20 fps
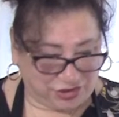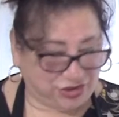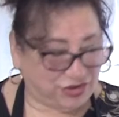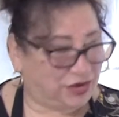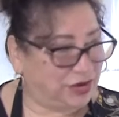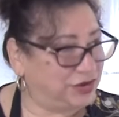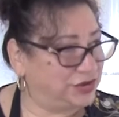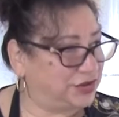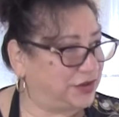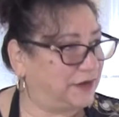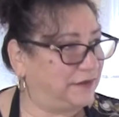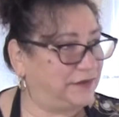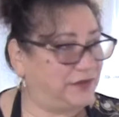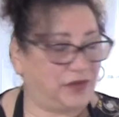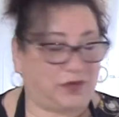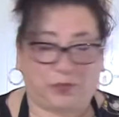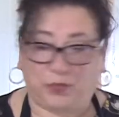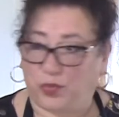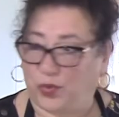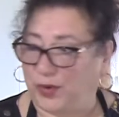charge of
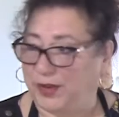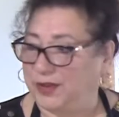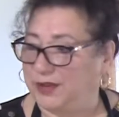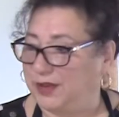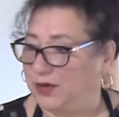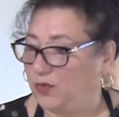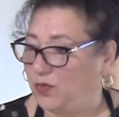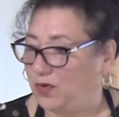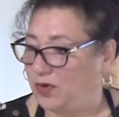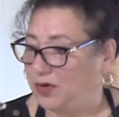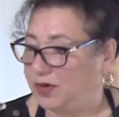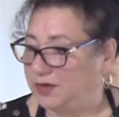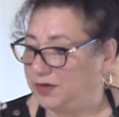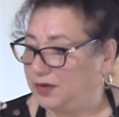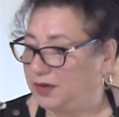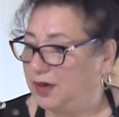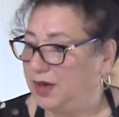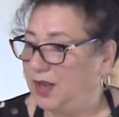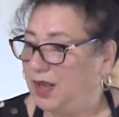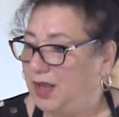the boiling
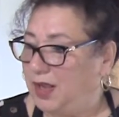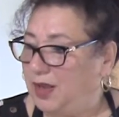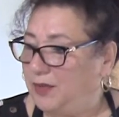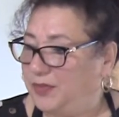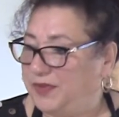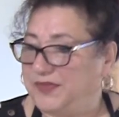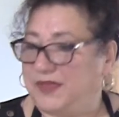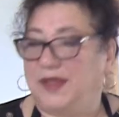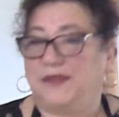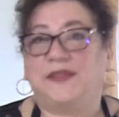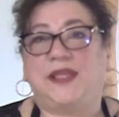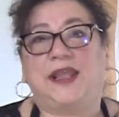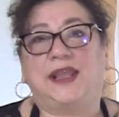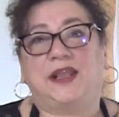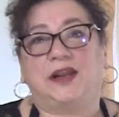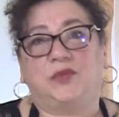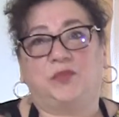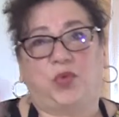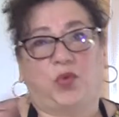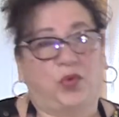water, but then they
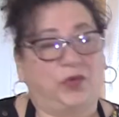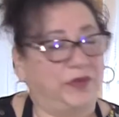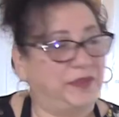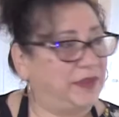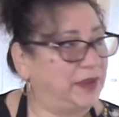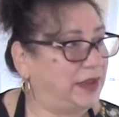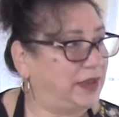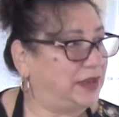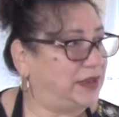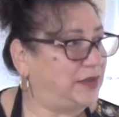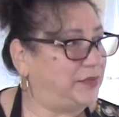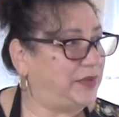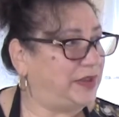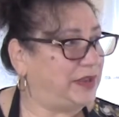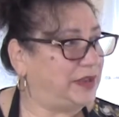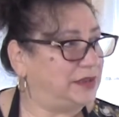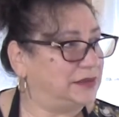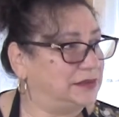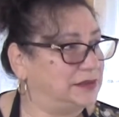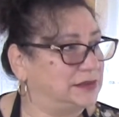can pour in the kidney
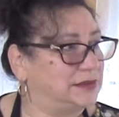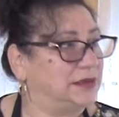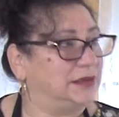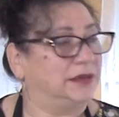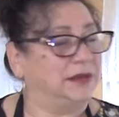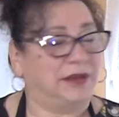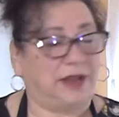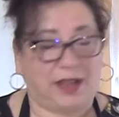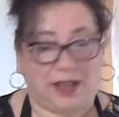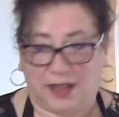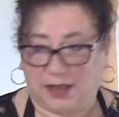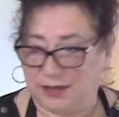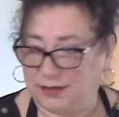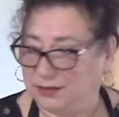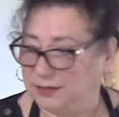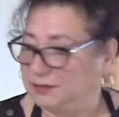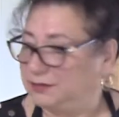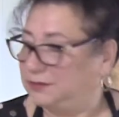beans and